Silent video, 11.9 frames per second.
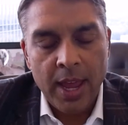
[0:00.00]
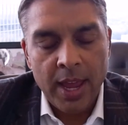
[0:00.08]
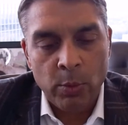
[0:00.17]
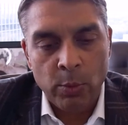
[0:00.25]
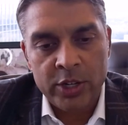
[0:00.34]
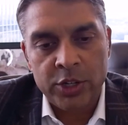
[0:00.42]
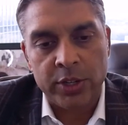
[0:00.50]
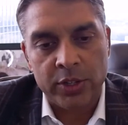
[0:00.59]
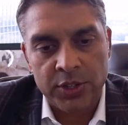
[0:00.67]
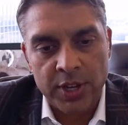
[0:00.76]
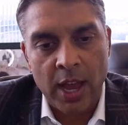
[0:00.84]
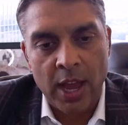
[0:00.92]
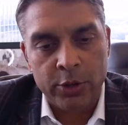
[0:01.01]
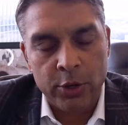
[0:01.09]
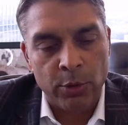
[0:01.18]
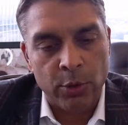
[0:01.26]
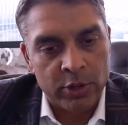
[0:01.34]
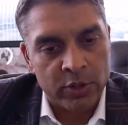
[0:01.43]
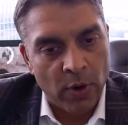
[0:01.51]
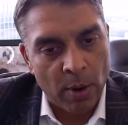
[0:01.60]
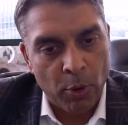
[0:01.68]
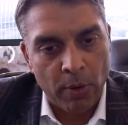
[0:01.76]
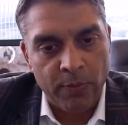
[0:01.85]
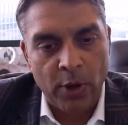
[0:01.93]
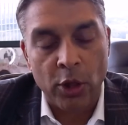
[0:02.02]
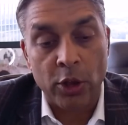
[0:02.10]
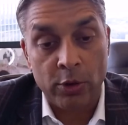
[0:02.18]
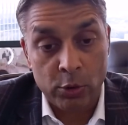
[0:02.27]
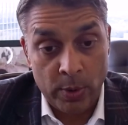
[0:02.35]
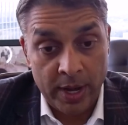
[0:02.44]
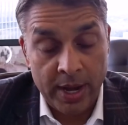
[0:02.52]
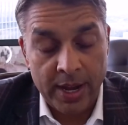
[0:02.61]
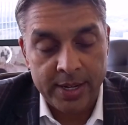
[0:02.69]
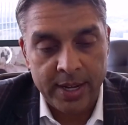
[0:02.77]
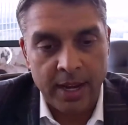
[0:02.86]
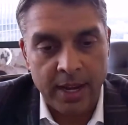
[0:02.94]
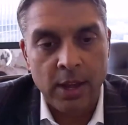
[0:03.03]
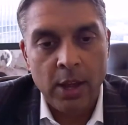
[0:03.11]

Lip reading: in which to sell 2/3 of our portfolio in 2019.